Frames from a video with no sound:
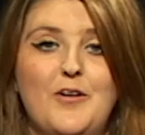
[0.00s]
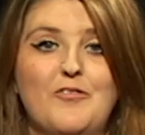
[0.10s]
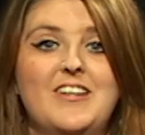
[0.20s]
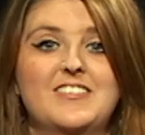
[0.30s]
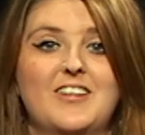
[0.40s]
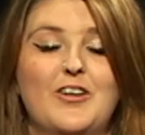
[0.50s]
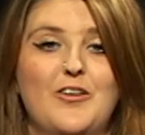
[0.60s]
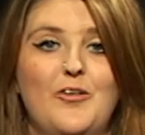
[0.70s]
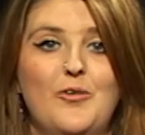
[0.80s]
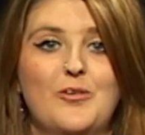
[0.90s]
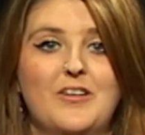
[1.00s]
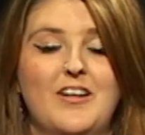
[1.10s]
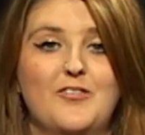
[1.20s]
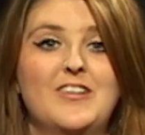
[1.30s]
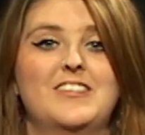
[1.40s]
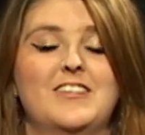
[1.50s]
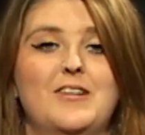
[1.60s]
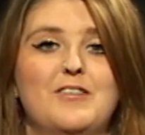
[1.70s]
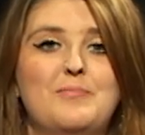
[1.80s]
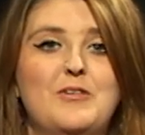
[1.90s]
releasing her own original
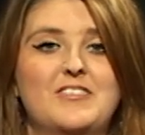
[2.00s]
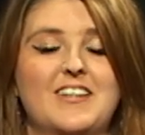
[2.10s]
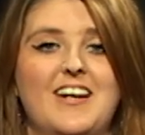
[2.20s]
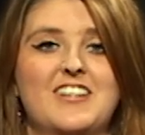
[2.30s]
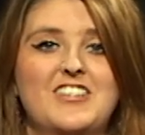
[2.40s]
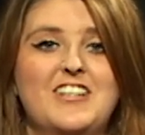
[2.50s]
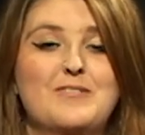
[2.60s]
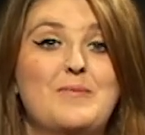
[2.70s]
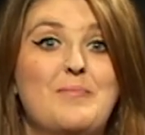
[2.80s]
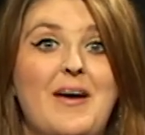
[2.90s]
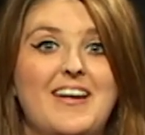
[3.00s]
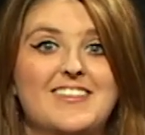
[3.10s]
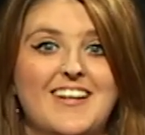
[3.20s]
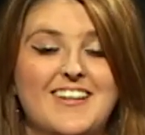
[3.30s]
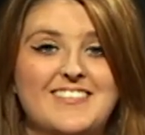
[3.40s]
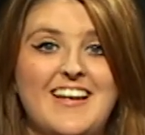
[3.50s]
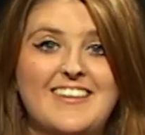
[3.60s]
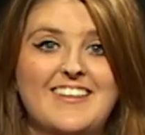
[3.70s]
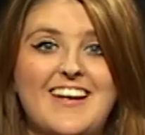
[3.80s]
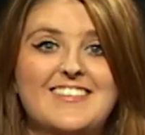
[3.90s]
music, and she has been pegged as
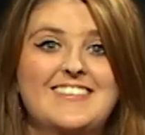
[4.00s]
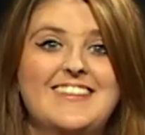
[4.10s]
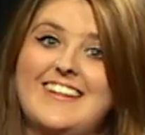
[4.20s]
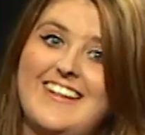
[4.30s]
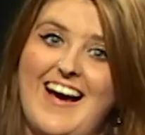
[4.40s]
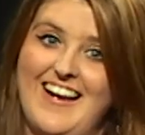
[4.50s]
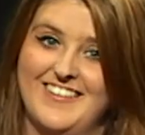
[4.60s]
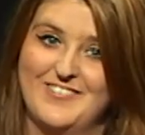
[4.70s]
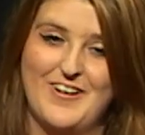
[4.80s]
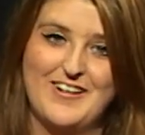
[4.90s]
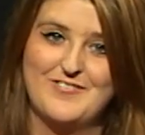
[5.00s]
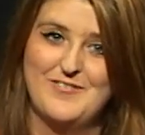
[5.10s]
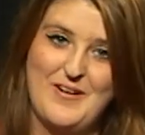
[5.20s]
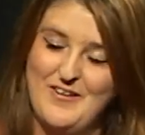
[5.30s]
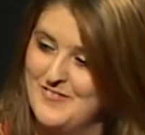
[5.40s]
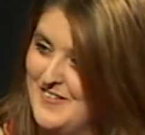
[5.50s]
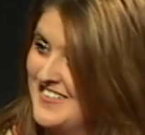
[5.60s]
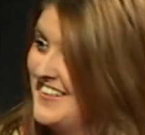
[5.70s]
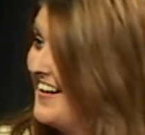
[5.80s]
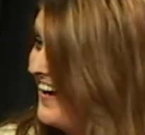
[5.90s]
the next Lily Allen right from Longford,
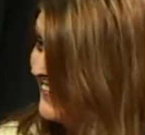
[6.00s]
and